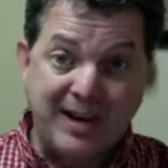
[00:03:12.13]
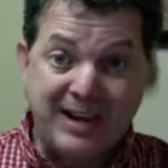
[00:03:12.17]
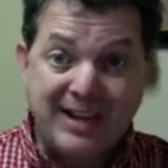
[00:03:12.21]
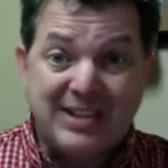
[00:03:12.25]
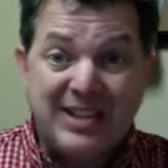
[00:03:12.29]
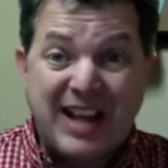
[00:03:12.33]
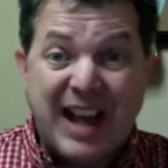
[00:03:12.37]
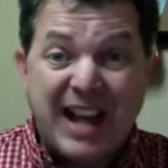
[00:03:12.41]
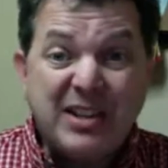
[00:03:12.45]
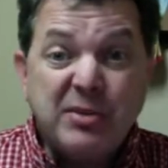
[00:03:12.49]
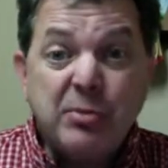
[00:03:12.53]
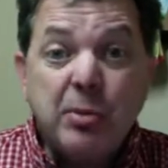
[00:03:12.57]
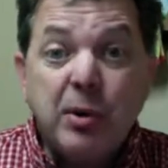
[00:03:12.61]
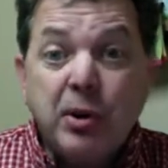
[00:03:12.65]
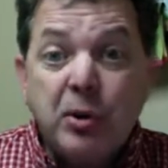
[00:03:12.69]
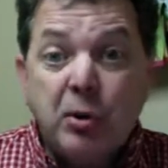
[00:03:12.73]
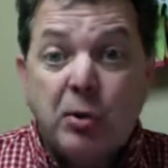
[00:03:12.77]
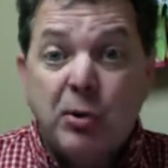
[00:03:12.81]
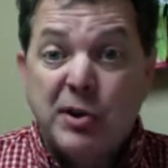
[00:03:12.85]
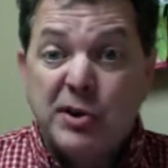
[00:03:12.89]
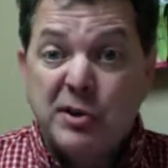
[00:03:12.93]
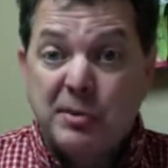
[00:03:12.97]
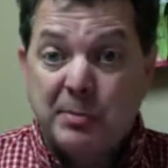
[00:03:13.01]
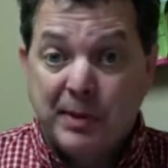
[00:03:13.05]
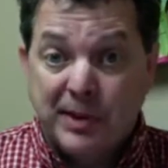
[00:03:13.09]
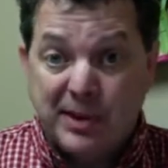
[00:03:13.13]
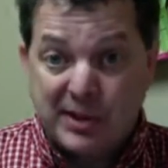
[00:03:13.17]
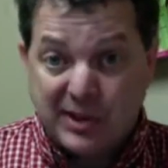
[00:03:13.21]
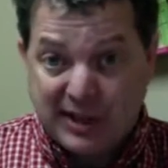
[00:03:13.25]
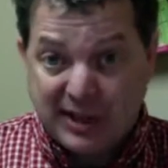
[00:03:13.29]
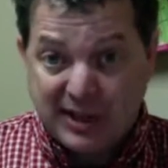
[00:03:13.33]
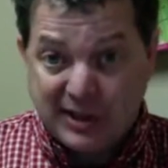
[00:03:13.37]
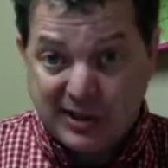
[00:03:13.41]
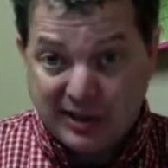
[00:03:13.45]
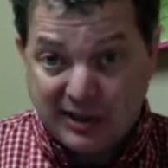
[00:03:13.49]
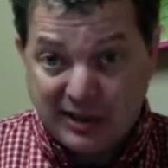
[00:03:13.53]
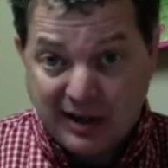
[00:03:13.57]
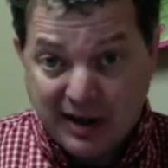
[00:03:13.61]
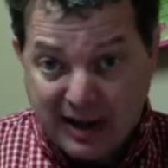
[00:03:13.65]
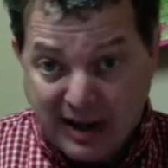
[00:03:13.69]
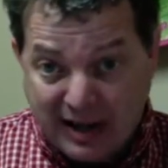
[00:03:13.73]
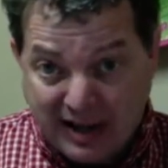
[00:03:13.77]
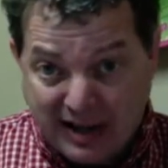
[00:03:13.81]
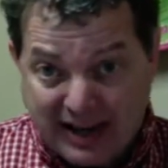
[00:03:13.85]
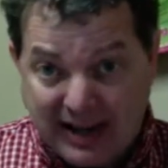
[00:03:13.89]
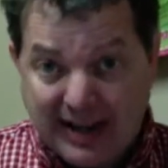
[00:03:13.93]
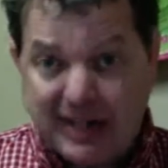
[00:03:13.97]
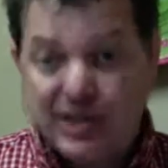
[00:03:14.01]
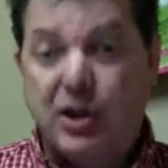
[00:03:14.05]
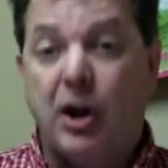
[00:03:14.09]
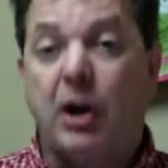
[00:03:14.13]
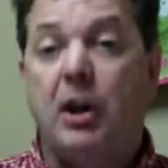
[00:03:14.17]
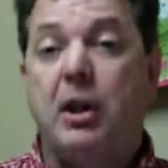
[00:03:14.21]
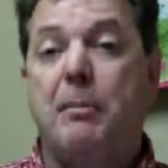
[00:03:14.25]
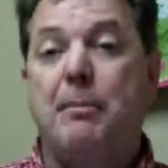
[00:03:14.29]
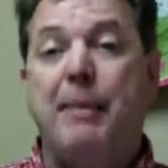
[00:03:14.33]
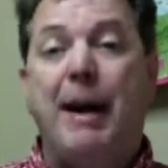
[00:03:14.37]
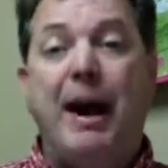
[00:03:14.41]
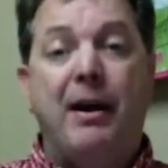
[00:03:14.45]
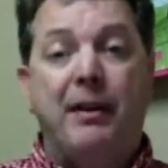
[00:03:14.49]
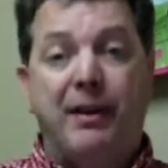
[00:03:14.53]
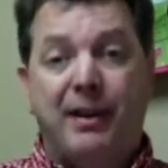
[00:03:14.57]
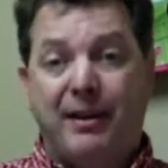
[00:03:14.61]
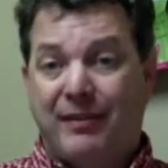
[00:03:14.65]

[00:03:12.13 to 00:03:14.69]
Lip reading: because that's what Christmas season is all about.